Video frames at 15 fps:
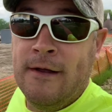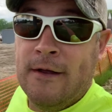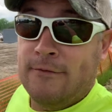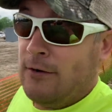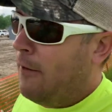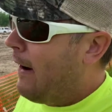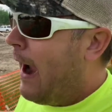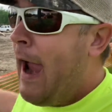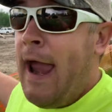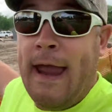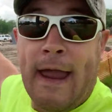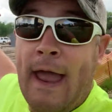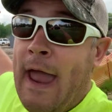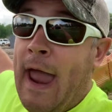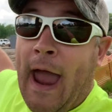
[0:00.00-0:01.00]
So, hey,
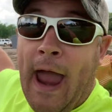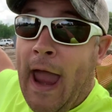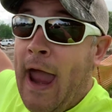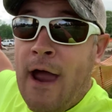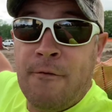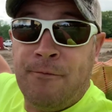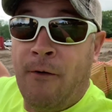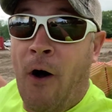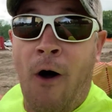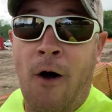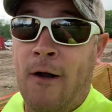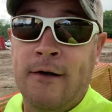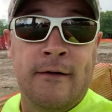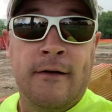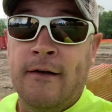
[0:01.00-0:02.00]
have
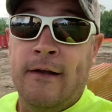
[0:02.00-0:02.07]
fun.